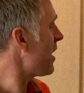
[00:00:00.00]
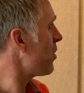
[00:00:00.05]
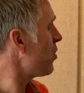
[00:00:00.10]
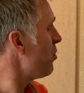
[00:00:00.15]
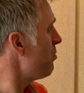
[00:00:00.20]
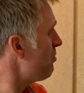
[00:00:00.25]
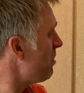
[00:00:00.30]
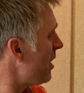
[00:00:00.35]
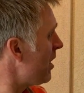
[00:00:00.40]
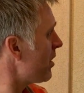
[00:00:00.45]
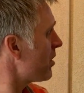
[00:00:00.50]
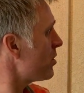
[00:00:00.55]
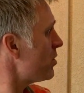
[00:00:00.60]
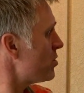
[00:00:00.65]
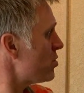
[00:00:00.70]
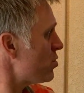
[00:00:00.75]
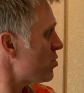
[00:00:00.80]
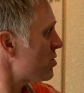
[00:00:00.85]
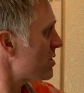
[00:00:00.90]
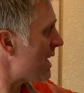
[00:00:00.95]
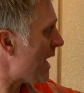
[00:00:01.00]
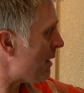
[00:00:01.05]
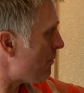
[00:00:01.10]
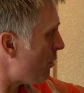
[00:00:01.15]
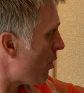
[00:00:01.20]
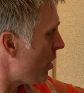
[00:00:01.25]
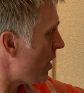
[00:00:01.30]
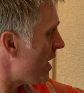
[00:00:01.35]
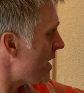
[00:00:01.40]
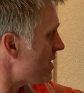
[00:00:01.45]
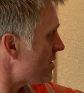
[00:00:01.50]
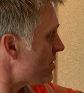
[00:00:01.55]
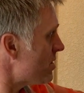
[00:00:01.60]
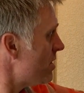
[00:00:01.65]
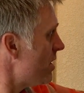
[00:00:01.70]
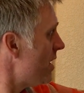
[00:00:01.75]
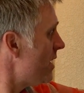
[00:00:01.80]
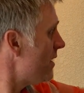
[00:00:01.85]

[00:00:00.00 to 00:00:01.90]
cumplir con sus labores,